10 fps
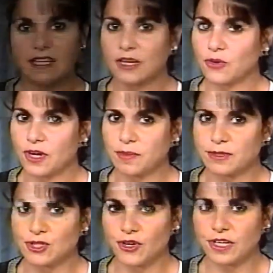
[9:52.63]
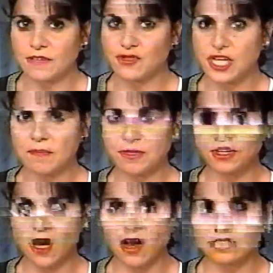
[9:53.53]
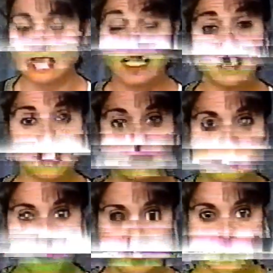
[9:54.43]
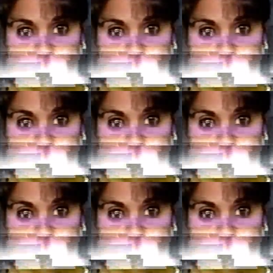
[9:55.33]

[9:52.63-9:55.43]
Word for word: The incredible journey of Chef the dog tonight on Newswatch